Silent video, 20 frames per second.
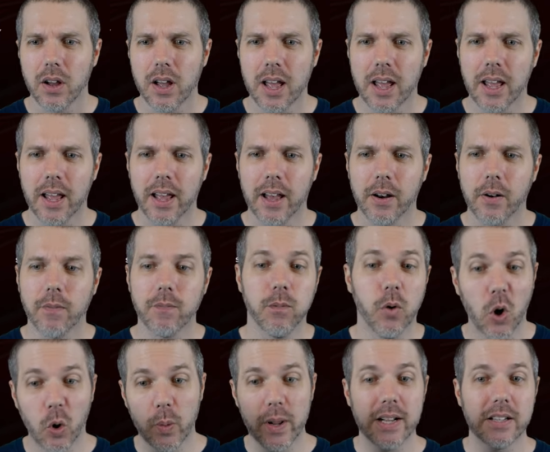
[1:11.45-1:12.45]
add
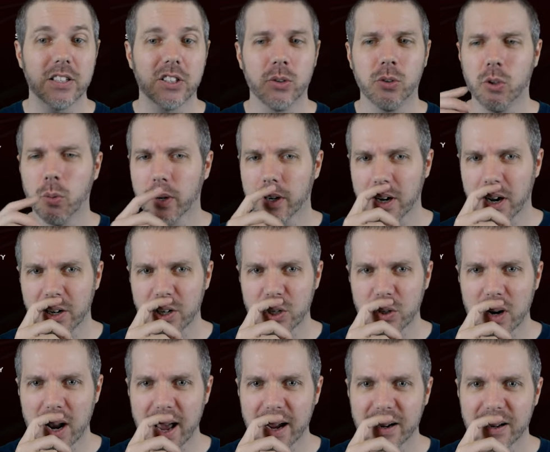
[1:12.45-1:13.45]
four weeks to a
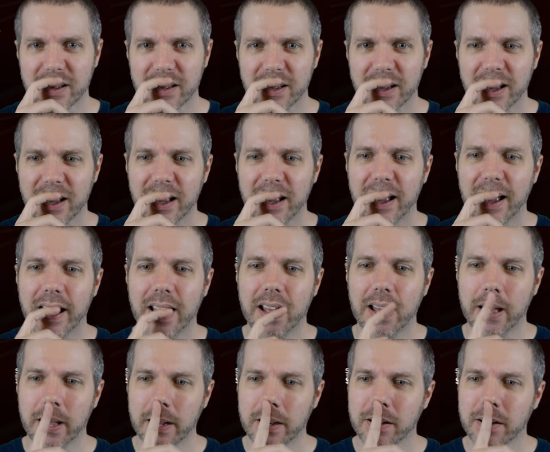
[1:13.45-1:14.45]
contract,
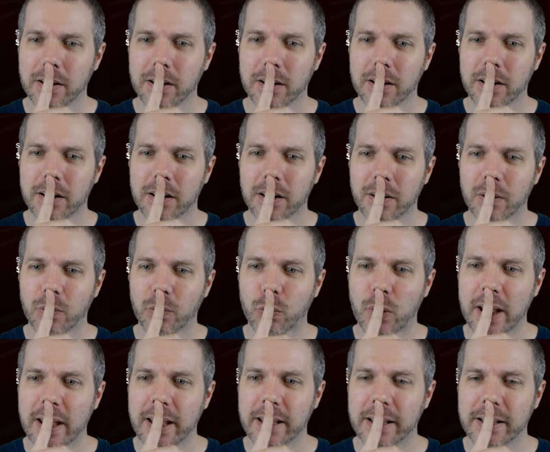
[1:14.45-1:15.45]
and
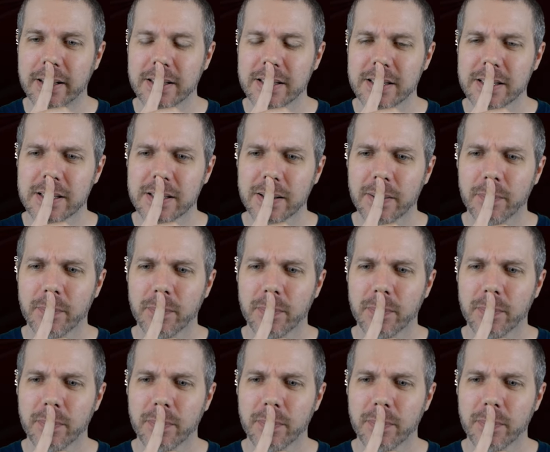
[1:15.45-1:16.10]
raise